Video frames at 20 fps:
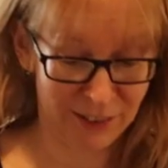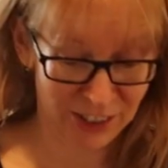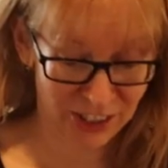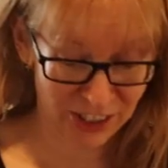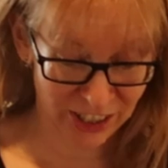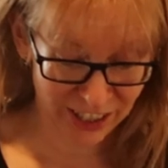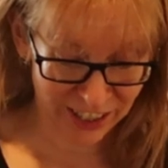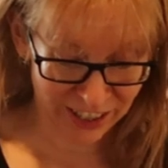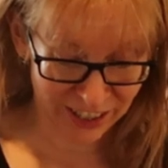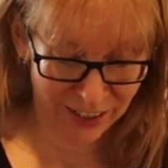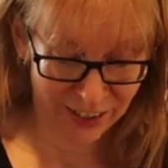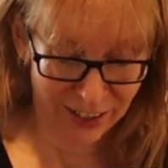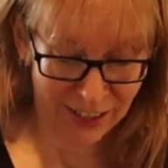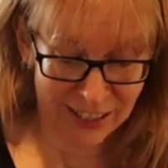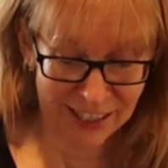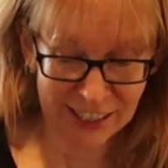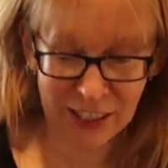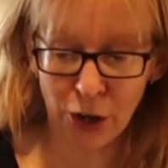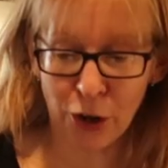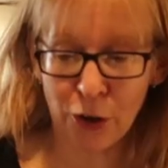Gee.
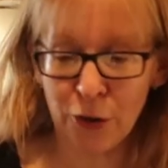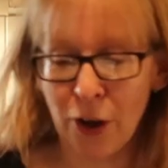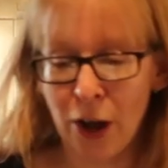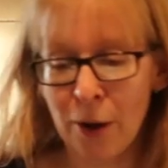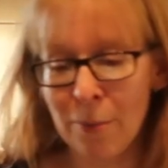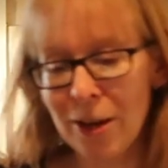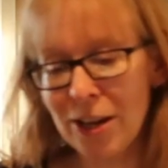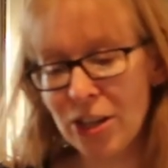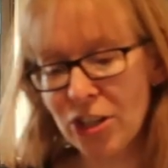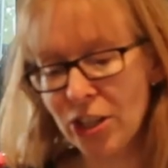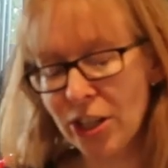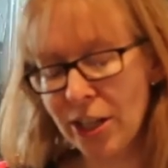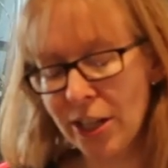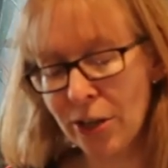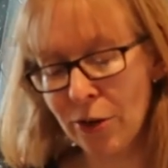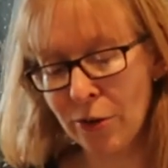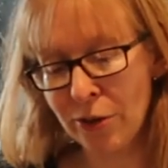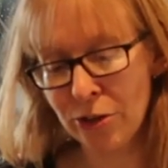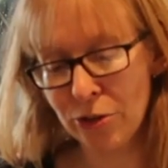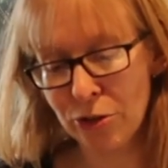So I'm actually
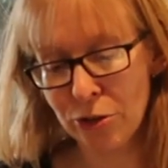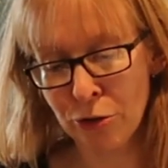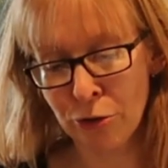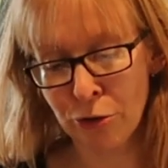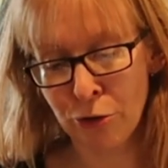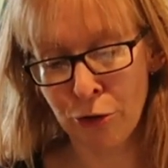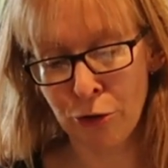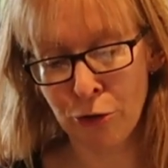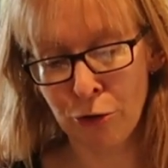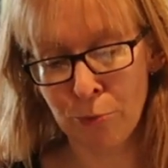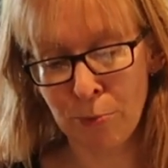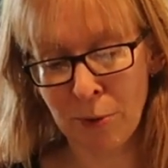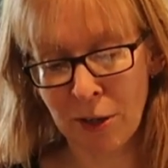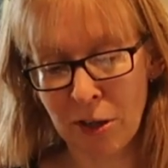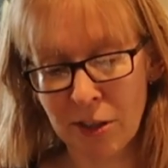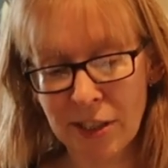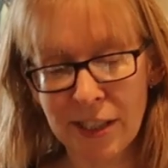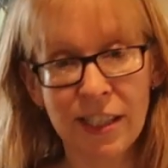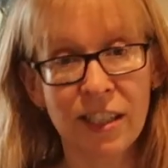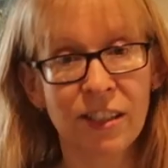going to,
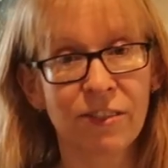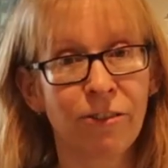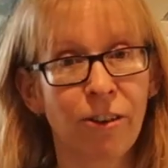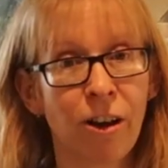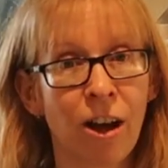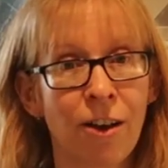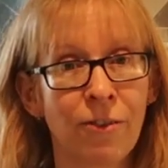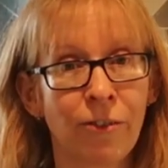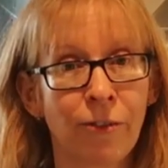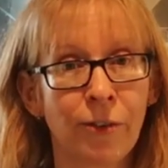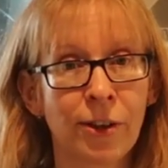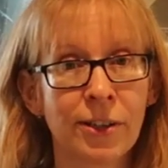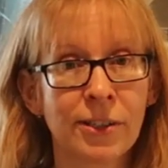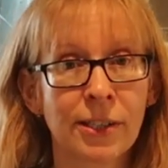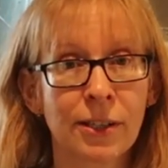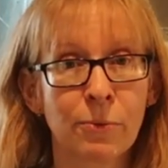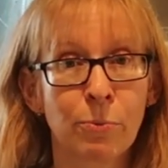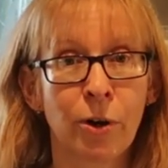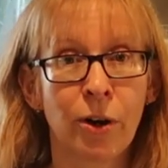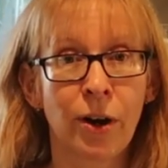because there's 5 of
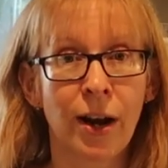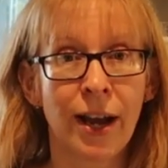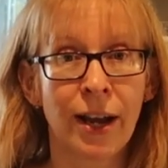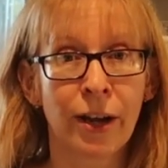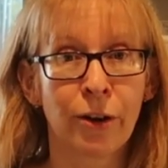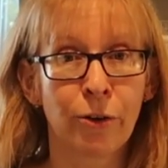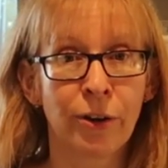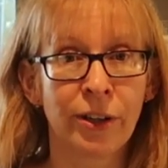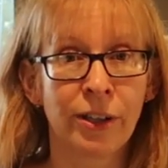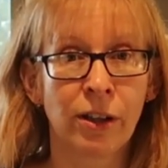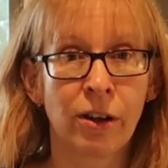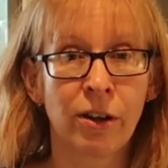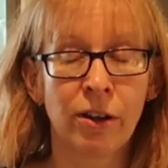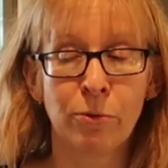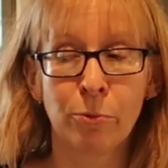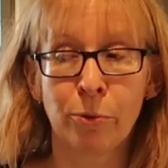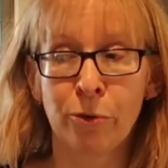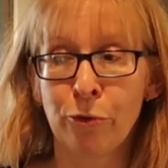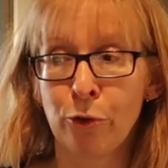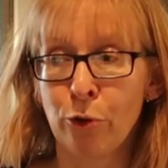us and we're a hungry
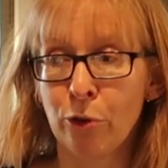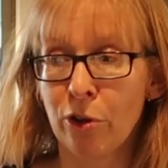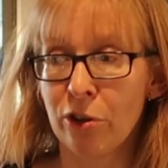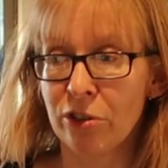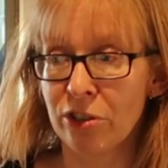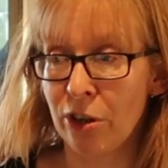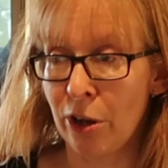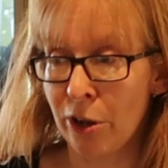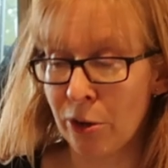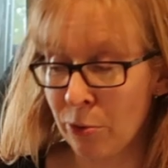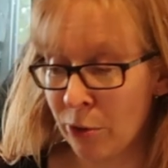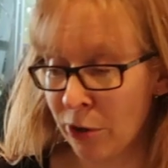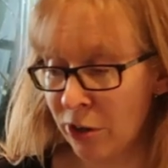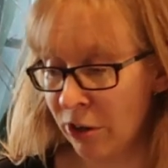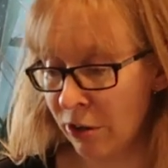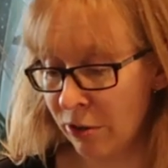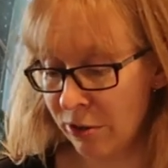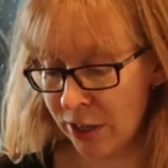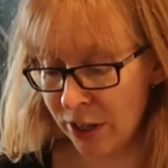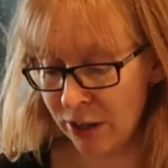lot, we've all got
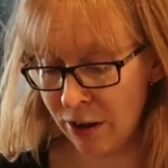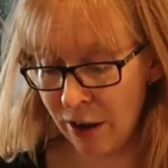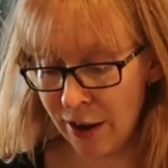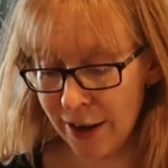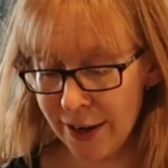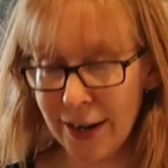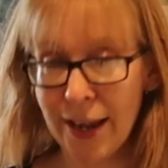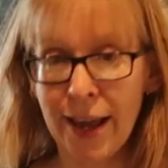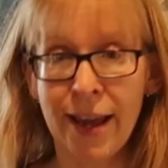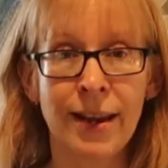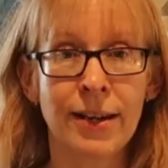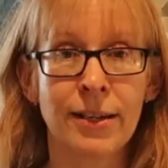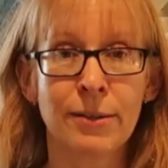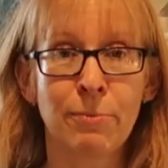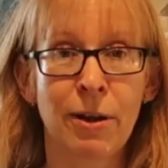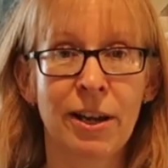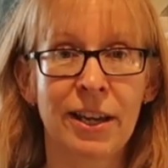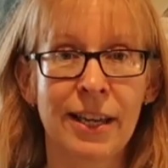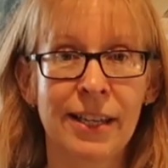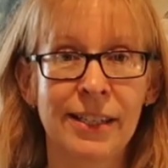taekwondo tonight and
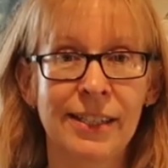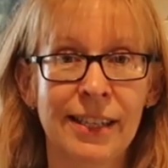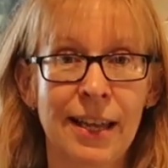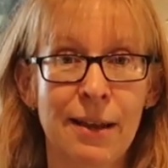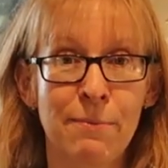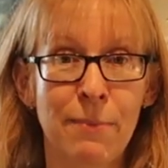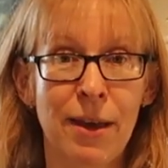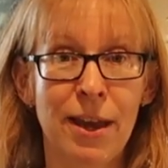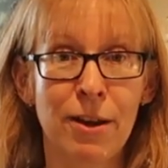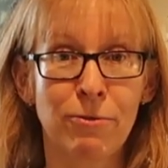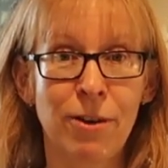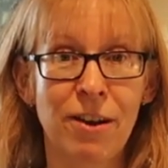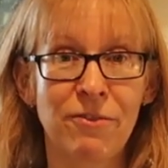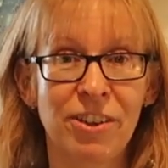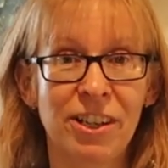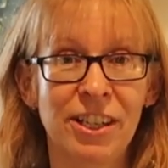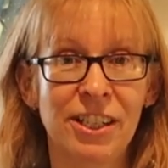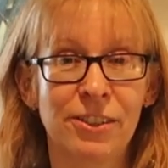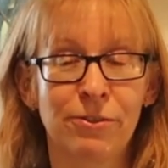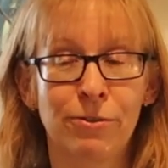my kids come back
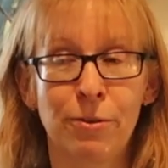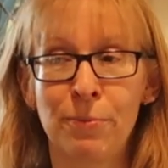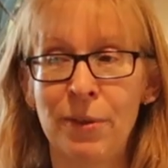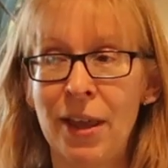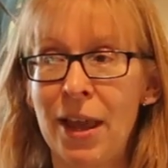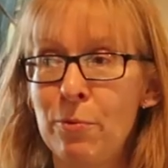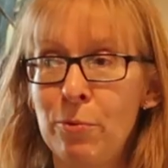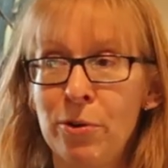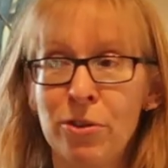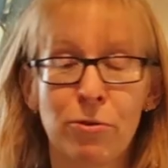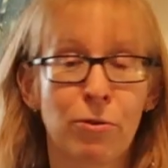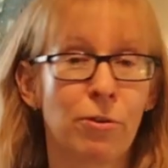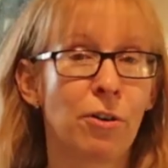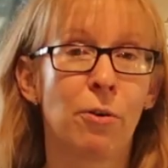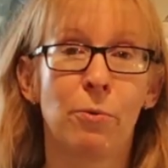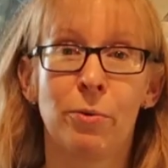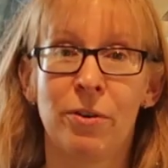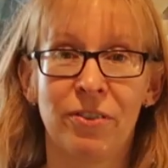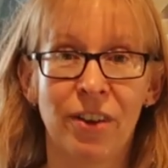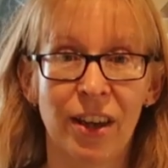ravenous from that, whether or
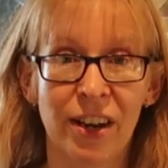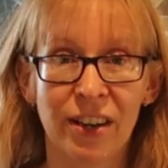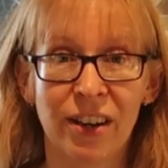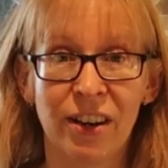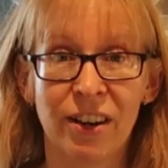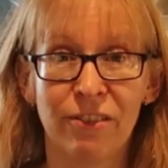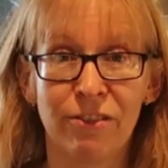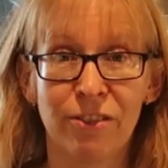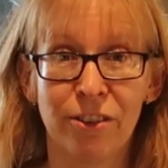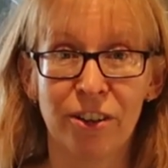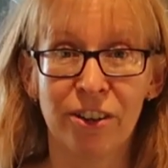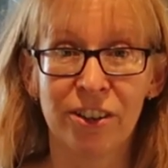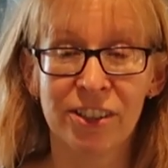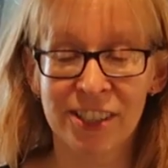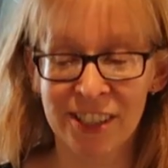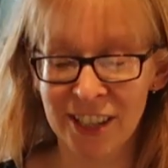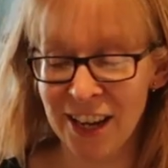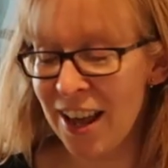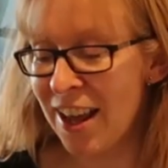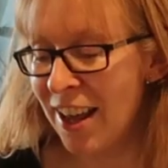not we've had dinner
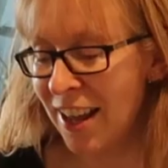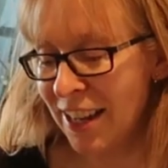first.